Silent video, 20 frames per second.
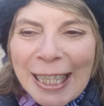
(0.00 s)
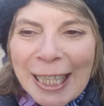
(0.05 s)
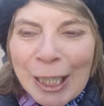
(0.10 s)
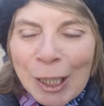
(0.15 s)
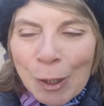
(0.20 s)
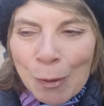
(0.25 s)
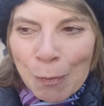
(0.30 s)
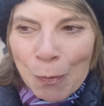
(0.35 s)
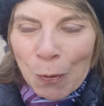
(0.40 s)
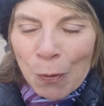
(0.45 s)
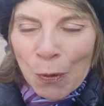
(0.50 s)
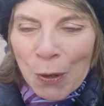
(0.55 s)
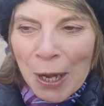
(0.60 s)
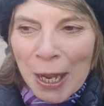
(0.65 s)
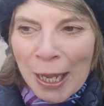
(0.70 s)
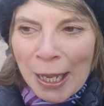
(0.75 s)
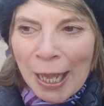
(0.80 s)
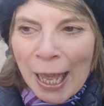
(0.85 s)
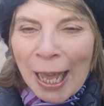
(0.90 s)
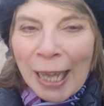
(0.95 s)
each
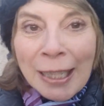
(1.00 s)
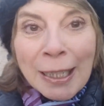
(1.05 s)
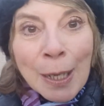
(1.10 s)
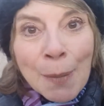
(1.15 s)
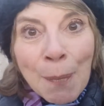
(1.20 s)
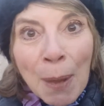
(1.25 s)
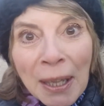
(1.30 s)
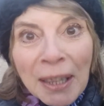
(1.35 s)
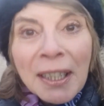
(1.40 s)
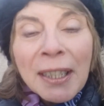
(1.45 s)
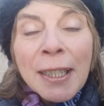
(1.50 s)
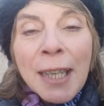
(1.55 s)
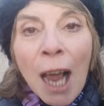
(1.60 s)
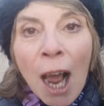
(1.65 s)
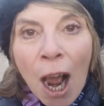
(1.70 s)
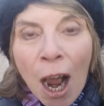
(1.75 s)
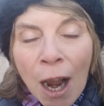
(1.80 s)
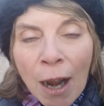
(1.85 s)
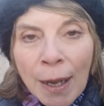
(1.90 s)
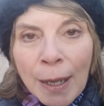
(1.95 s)
morning and I made the
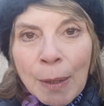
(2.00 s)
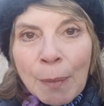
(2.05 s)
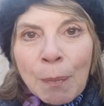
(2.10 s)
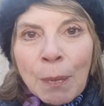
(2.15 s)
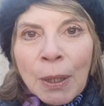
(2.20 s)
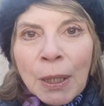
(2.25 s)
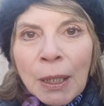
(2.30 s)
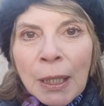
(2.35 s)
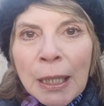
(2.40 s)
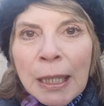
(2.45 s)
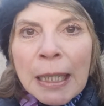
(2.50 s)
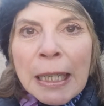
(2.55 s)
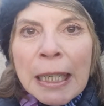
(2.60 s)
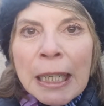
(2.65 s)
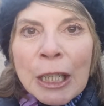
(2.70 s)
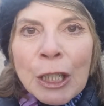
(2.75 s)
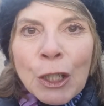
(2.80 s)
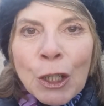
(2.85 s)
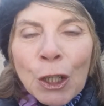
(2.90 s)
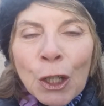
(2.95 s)
time
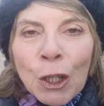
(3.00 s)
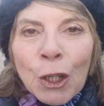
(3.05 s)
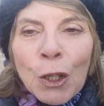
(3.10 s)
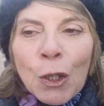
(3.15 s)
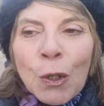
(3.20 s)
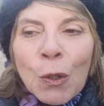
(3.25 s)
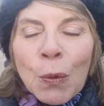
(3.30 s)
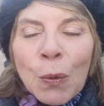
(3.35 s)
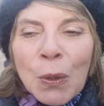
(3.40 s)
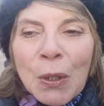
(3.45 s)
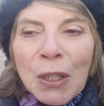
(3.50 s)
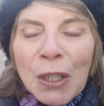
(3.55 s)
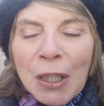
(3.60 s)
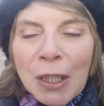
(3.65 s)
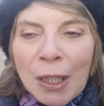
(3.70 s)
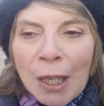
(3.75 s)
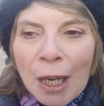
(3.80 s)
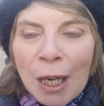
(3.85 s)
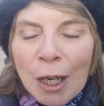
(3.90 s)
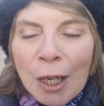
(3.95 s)
to
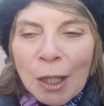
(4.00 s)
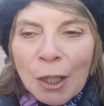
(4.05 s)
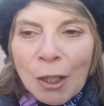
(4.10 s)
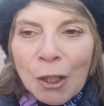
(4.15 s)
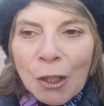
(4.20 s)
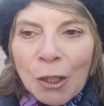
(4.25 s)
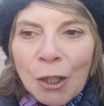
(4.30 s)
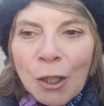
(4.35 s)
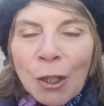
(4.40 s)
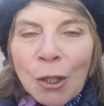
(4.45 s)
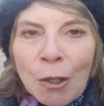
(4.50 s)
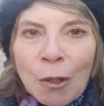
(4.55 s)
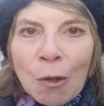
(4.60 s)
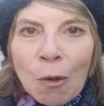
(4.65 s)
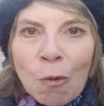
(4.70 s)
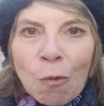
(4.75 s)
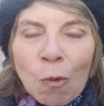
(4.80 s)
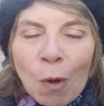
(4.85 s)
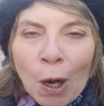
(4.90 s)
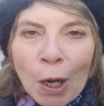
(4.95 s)
start
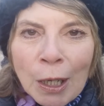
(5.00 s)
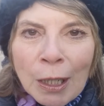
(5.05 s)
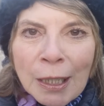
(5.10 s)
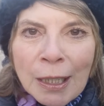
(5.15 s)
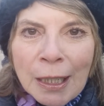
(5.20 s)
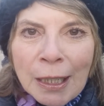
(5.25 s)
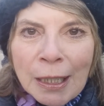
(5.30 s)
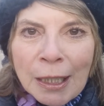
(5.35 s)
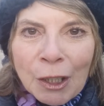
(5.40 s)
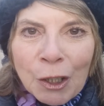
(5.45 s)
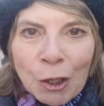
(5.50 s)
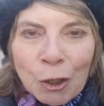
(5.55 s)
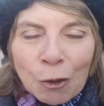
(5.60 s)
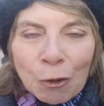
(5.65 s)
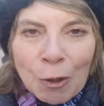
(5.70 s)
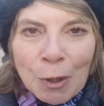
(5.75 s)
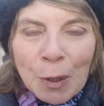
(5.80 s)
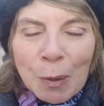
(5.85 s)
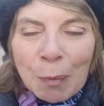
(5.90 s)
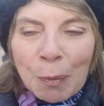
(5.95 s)
to write the
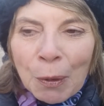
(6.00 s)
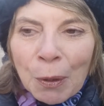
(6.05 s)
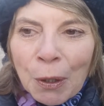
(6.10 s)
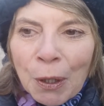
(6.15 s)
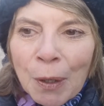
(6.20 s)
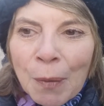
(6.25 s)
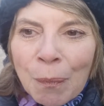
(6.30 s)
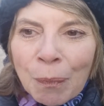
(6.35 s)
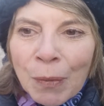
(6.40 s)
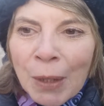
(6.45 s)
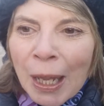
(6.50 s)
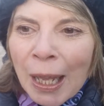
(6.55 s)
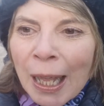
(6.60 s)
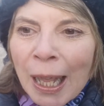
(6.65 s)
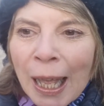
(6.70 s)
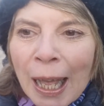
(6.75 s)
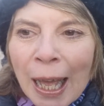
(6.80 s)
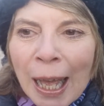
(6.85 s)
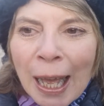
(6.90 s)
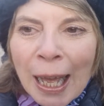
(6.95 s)
children's book.
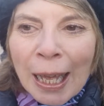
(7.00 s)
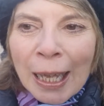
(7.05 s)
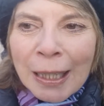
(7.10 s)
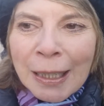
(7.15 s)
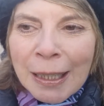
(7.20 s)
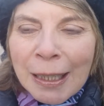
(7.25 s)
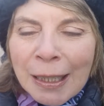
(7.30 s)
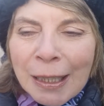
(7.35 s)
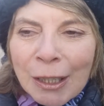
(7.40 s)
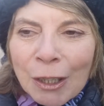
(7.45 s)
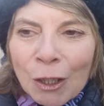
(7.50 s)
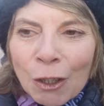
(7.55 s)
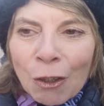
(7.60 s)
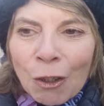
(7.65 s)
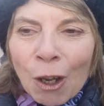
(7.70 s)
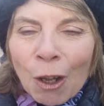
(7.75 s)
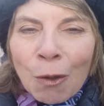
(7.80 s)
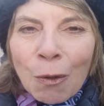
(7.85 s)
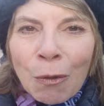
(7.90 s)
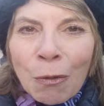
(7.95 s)
And
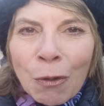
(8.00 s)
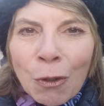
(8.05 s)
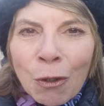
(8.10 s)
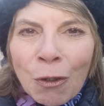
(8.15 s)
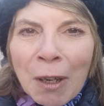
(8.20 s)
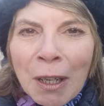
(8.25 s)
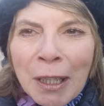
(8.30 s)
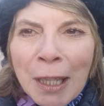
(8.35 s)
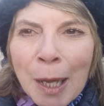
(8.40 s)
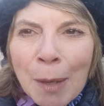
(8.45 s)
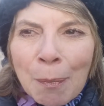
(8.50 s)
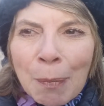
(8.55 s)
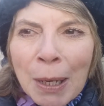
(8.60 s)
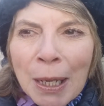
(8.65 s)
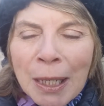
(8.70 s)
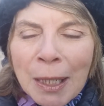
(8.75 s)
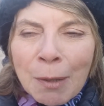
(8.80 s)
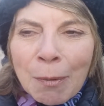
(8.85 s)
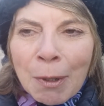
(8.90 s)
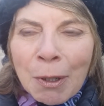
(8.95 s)
if you're at that
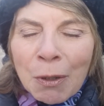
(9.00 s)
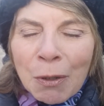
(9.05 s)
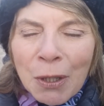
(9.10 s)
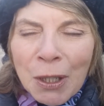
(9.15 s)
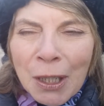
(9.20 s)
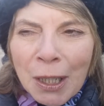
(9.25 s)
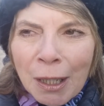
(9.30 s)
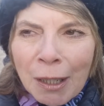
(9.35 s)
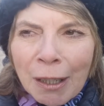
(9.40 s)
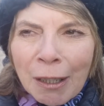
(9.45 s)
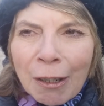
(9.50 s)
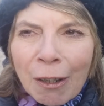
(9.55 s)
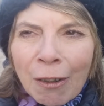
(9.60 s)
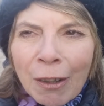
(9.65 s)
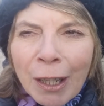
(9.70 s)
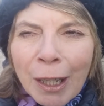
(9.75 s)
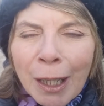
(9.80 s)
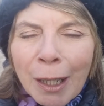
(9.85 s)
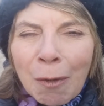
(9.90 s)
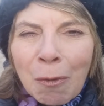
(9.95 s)
place where you're stuck and you're
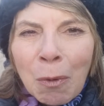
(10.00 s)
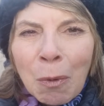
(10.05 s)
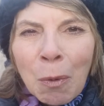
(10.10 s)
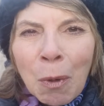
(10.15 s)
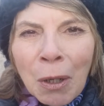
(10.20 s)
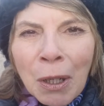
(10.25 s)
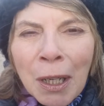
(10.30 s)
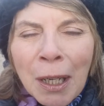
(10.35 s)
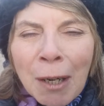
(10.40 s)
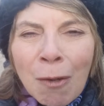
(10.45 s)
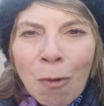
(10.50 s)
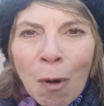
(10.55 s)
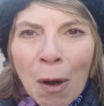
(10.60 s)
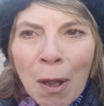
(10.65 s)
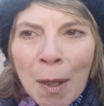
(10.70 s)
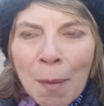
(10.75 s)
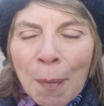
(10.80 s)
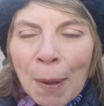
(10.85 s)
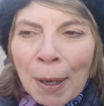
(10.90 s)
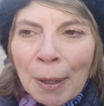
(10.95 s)
thinking, well, what can I
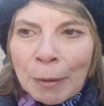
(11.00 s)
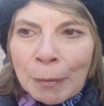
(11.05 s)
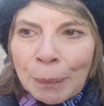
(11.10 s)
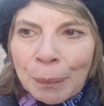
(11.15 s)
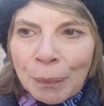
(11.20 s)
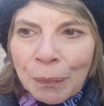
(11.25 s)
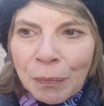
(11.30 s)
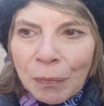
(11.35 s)
write about?